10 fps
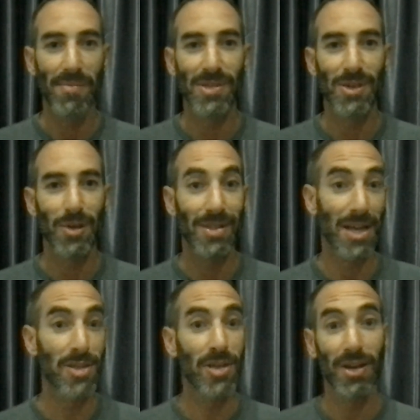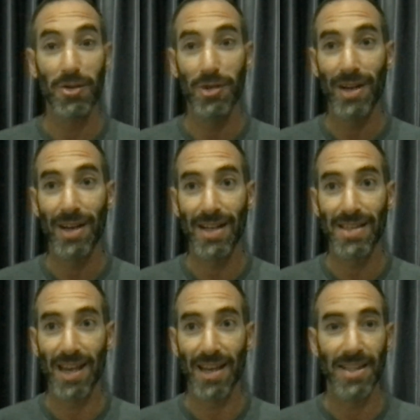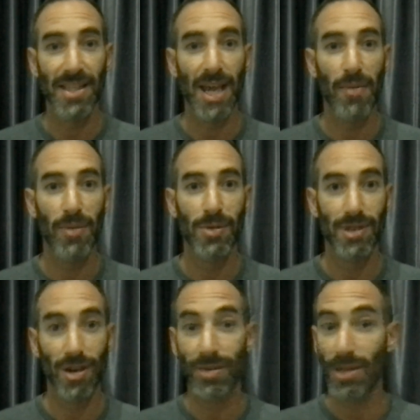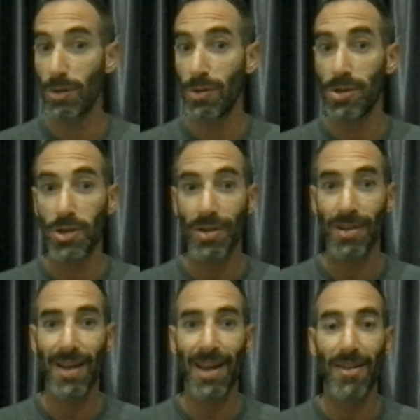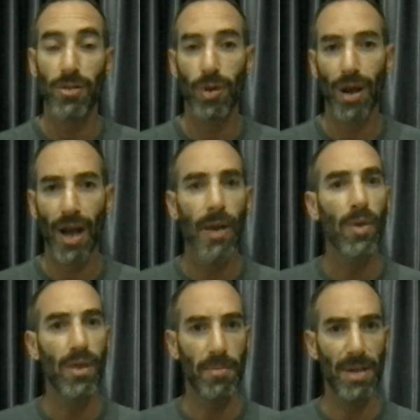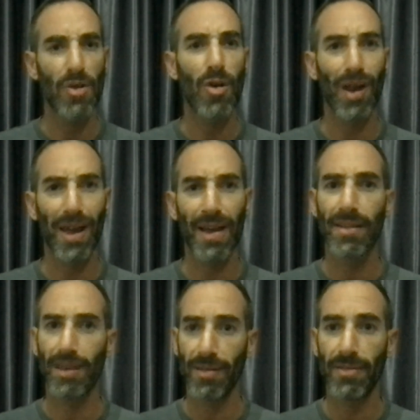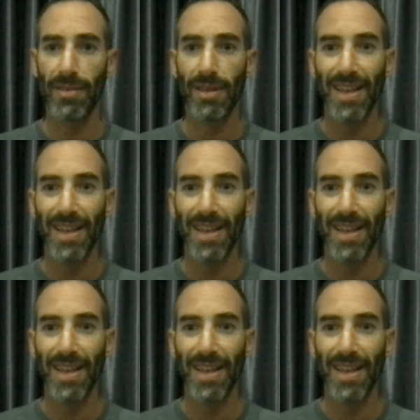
So it's actually a really exciting time to start a new journal and to align with a big collective